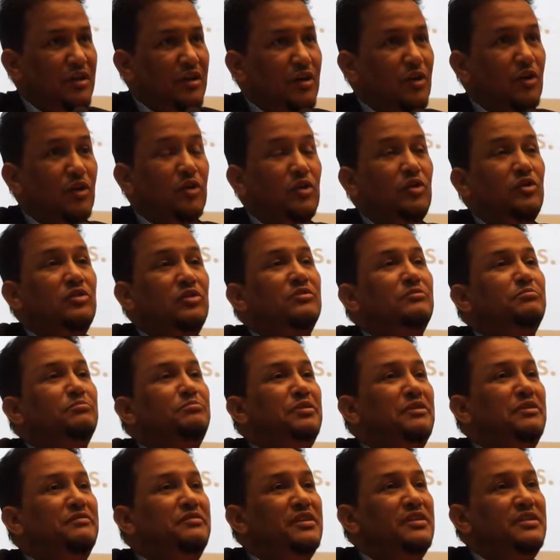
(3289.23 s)
or
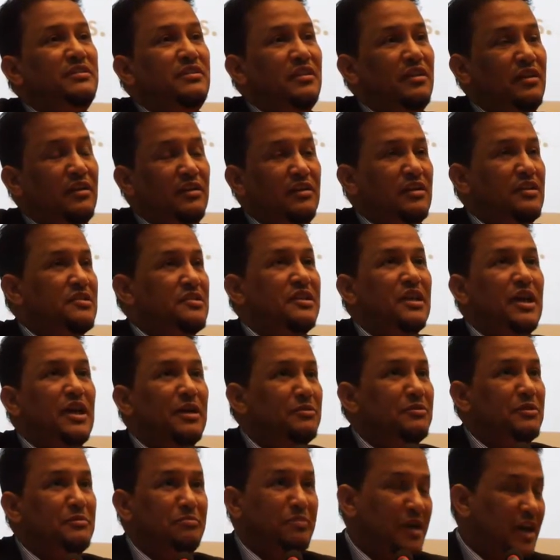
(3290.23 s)
preventing
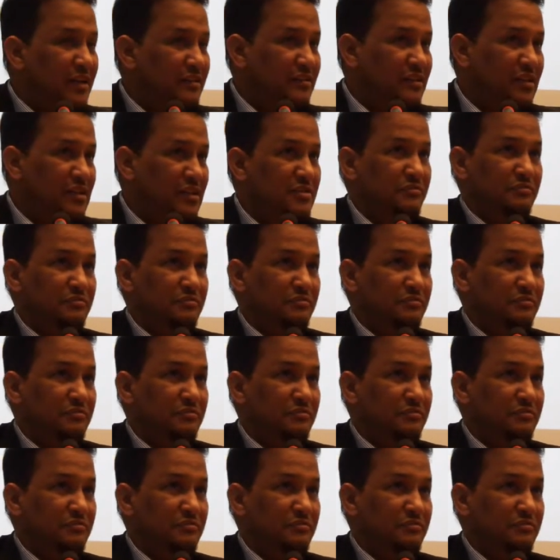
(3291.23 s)
Islamic parties